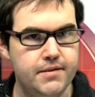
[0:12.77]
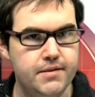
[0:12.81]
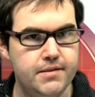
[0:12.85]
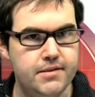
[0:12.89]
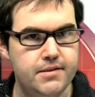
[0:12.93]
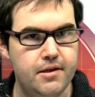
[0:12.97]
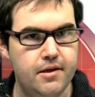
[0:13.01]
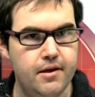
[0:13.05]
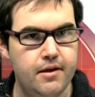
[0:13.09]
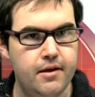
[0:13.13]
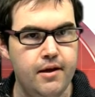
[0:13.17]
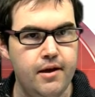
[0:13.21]

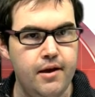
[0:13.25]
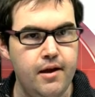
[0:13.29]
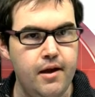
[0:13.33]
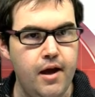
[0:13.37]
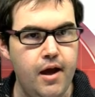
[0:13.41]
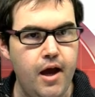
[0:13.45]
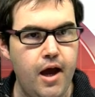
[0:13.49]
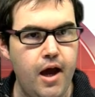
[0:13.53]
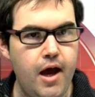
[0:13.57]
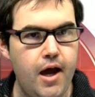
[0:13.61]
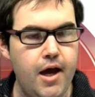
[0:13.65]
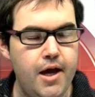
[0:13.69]
So,
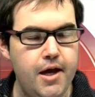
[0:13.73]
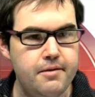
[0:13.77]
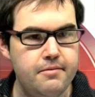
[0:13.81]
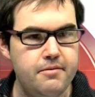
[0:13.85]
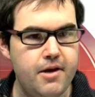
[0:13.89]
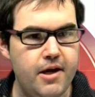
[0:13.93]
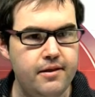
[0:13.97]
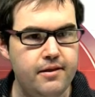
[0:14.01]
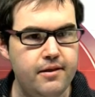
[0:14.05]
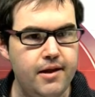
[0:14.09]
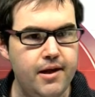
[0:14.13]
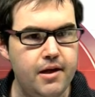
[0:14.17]
um,
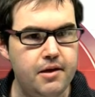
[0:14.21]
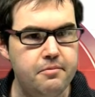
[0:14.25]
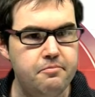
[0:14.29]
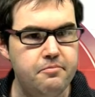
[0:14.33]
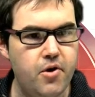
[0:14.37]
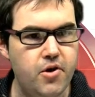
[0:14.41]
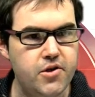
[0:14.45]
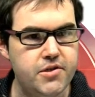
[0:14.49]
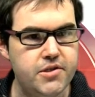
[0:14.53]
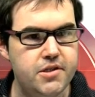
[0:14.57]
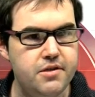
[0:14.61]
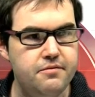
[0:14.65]
I think
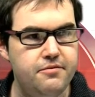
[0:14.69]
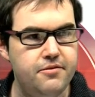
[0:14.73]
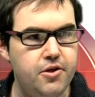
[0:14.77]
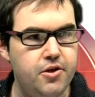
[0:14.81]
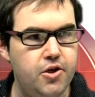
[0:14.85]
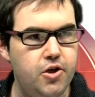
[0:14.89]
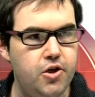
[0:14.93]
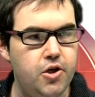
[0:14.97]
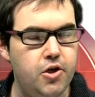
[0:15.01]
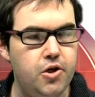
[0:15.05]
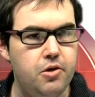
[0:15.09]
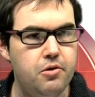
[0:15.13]
most of
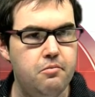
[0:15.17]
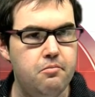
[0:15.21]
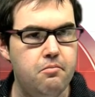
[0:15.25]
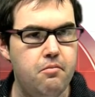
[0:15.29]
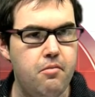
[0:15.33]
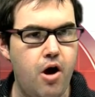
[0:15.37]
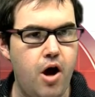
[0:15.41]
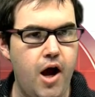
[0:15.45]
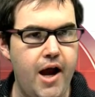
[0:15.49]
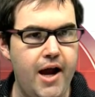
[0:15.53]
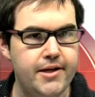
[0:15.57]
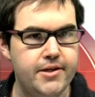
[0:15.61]
you
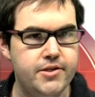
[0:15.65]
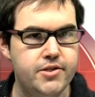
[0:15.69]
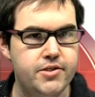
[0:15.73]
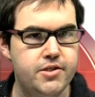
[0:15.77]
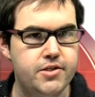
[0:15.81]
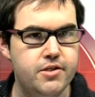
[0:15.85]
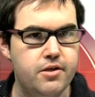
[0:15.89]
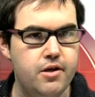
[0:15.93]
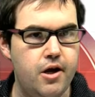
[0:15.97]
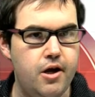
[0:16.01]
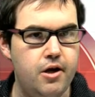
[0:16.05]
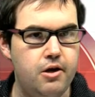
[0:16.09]

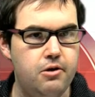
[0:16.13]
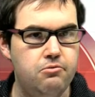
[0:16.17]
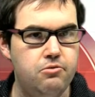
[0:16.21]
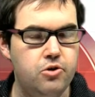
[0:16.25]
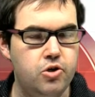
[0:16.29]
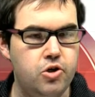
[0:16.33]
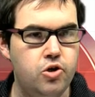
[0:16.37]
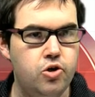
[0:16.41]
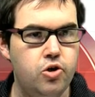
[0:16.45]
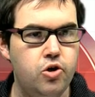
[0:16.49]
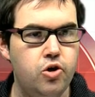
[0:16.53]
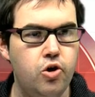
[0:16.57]
might uh,
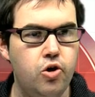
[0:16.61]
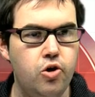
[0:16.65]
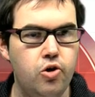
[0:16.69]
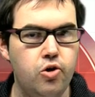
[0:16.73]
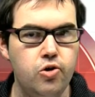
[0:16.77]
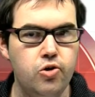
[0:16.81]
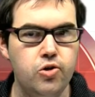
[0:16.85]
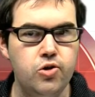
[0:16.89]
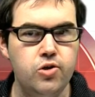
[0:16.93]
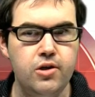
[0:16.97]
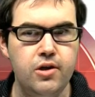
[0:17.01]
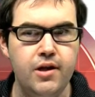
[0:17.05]

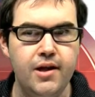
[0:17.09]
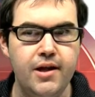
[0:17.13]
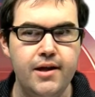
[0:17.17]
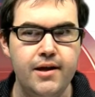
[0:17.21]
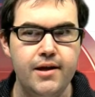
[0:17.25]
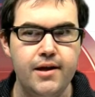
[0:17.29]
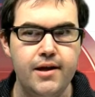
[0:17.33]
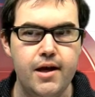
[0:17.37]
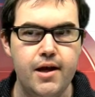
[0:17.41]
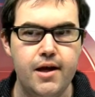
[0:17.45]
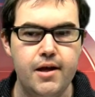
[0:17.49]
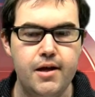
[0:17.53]
recall
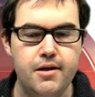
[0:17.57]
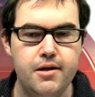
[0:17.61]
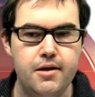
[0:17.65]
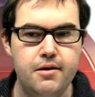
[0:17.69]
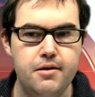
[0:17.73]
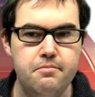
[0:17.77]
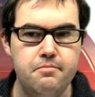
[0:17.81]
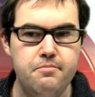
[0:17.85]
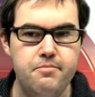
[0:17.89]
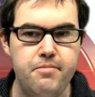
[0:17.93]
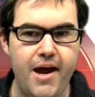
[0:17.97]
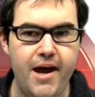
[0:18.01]
uh,
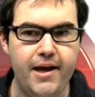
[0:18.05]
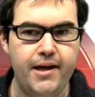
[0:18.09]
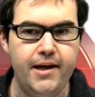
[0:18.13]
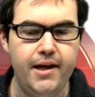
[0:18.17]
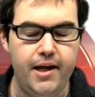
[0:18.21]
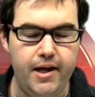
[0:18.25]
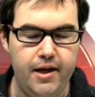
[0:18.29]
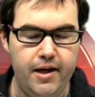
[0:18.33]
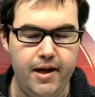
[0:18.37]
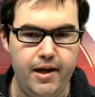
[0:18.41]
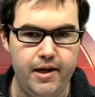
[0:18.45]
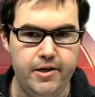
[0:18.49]
back
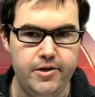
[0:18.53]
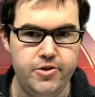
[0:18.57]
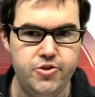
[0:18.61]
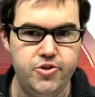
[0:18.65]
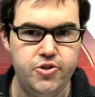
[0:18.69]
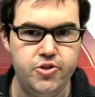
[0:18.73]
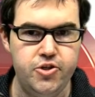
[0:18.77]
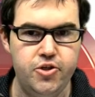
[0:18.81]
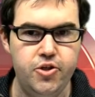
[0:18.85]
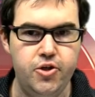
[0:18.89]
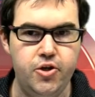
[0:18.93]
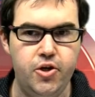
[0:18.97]
in, in
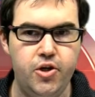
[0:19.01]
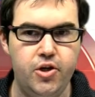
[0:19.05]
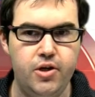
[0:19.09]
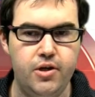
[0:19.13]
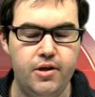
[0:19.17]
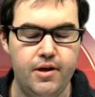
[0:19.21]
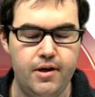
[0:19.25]
June